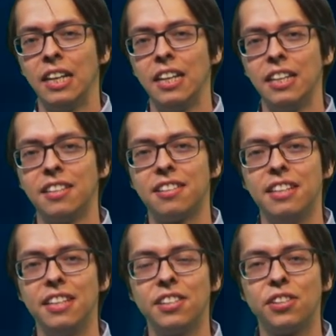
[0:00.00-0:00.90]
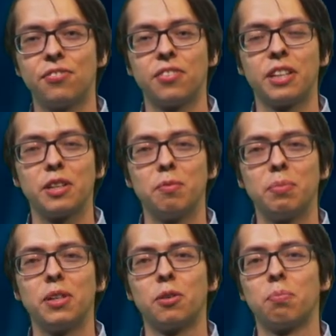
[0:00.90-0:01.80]
It is easy for a
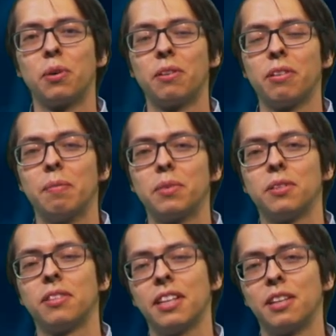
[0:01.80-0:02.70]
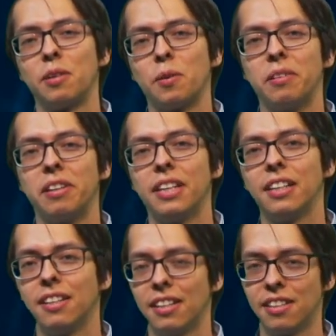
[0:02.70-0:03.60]
computer program to take a
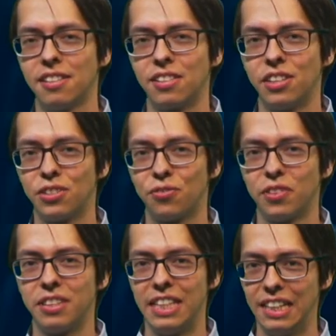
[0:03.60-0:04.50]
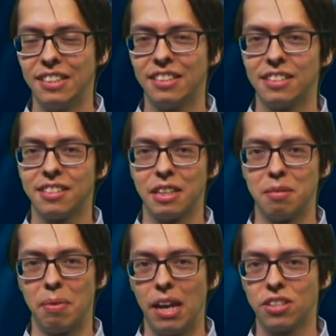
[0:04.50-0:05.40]
query and search for the entities
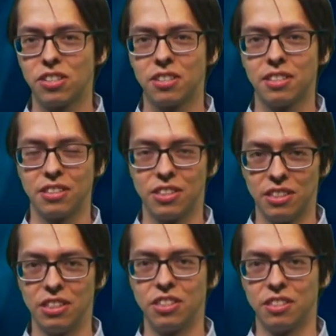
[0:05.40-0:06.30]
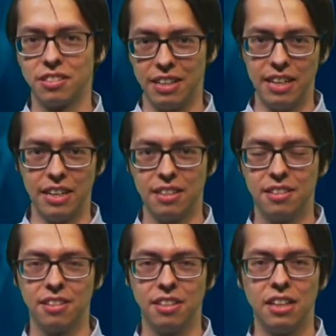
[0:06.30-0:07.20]
that match the conditions in it.